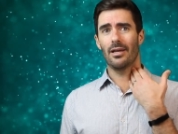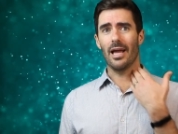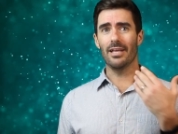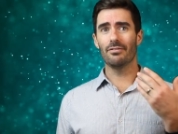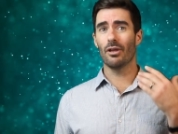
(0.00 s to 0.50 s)

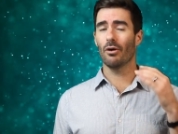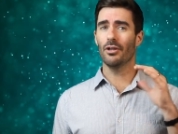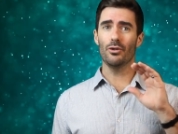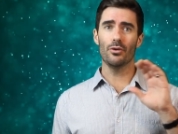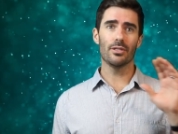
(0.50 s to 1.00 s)
and even though
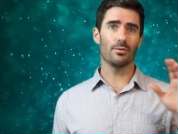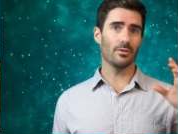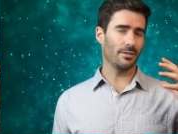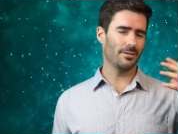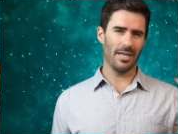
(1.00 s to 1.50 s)
I knew this
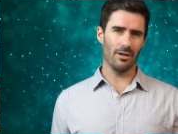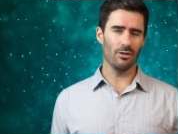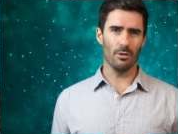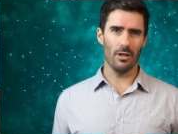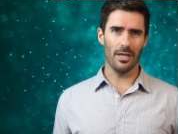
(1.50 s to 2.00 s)
was a terrible